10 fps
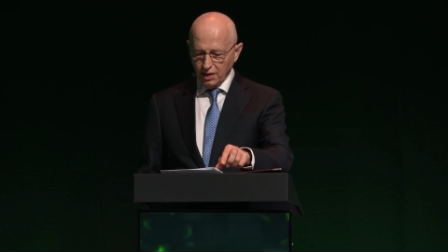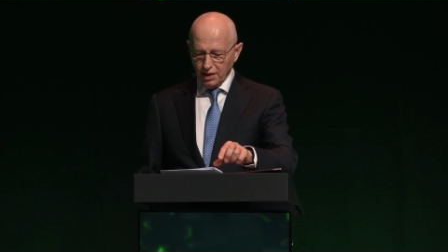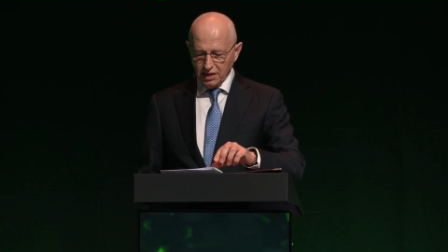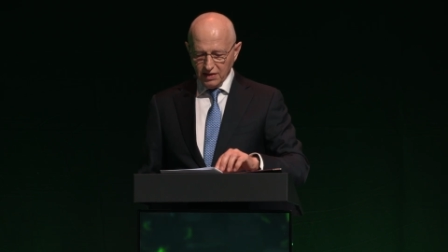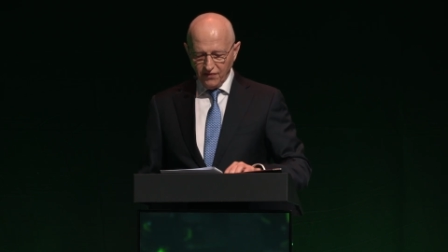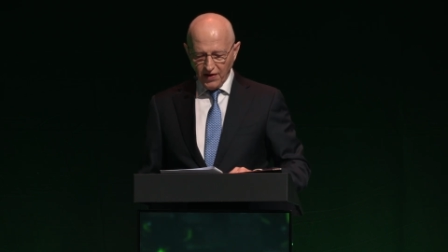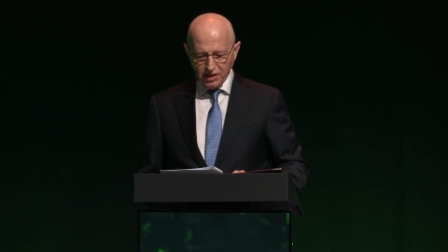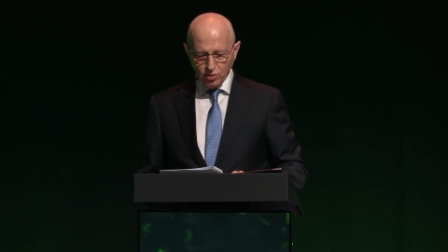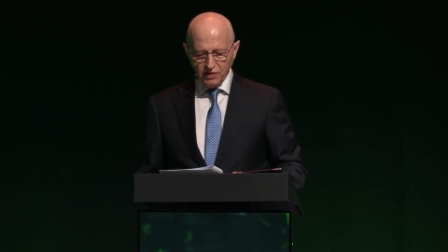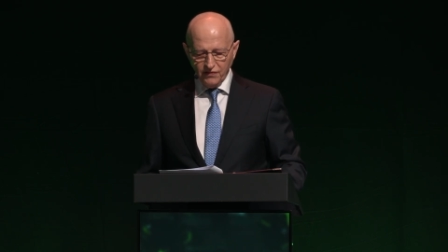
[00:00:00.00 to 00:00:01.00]
in the fight
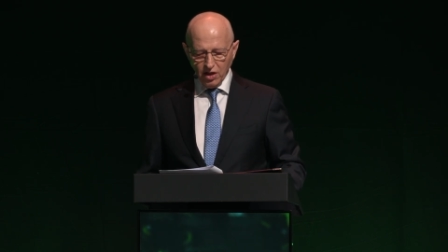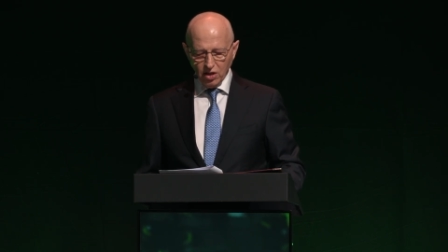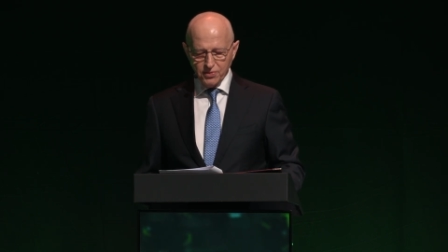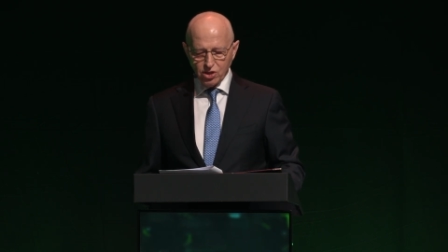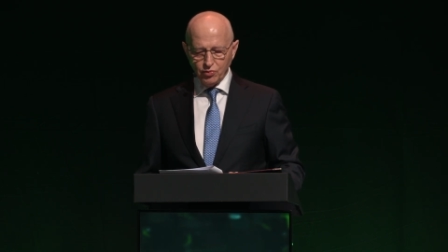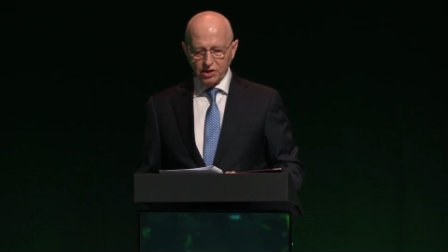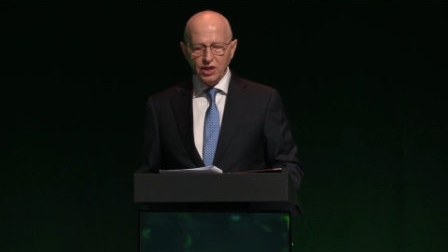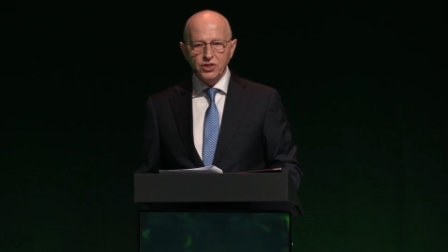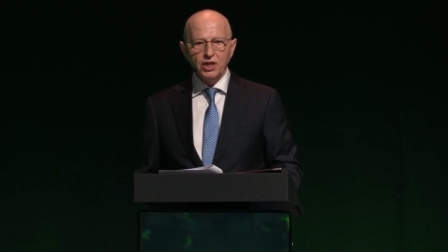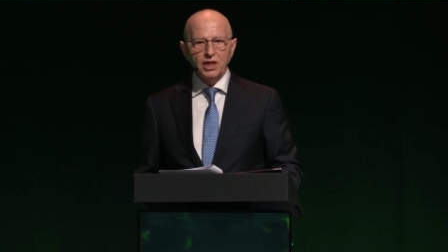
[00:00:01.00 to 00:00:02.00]
to develop
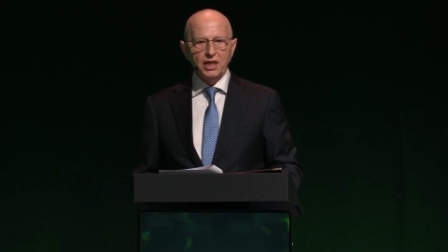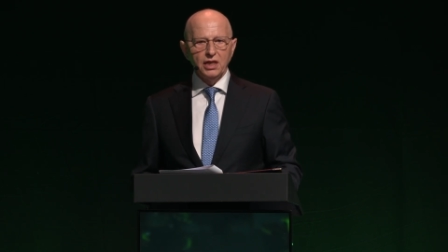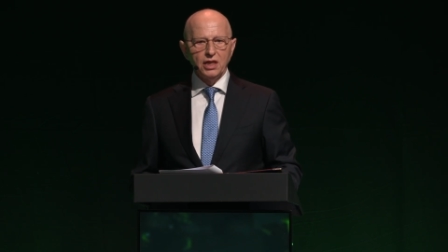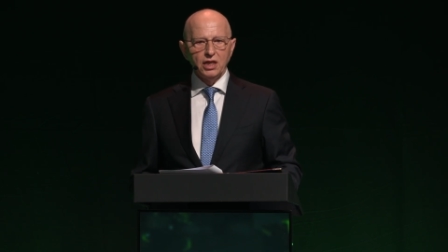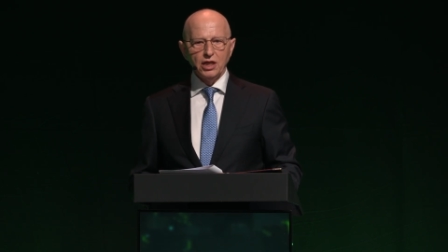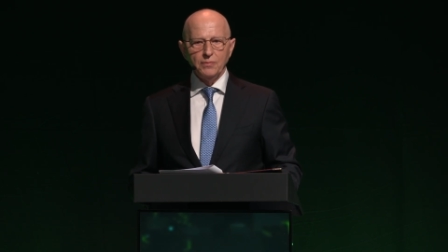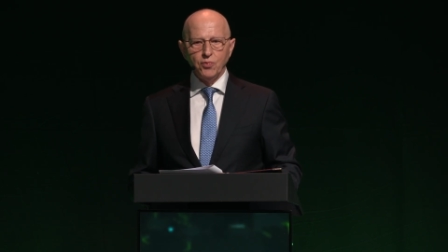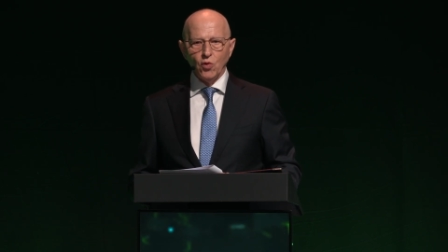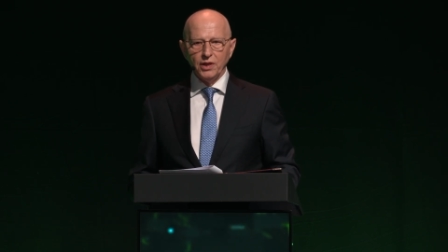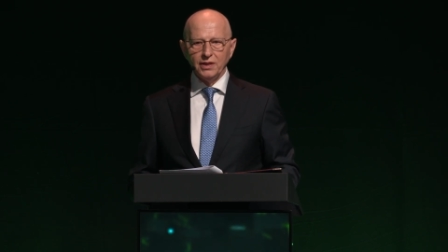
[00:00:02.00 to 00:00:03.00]
strategically
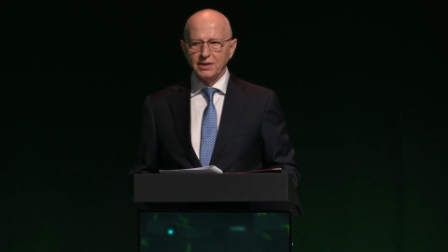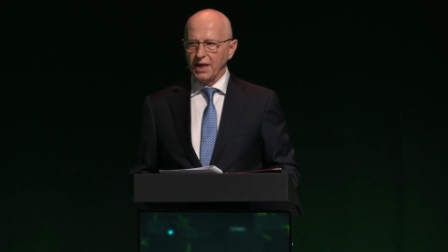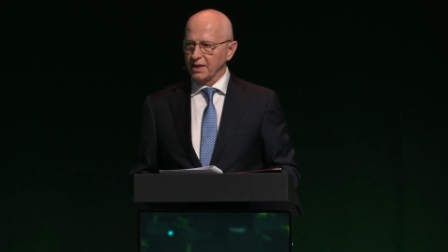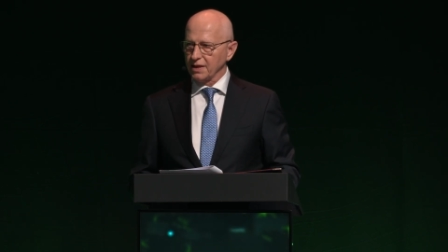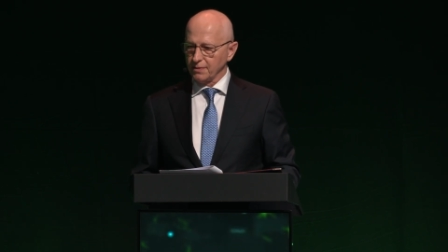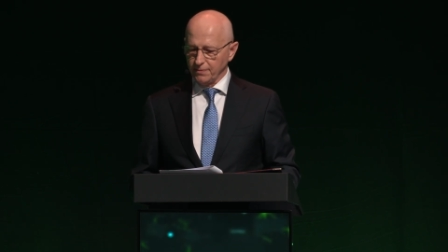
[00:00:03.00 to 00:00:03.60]
important tech.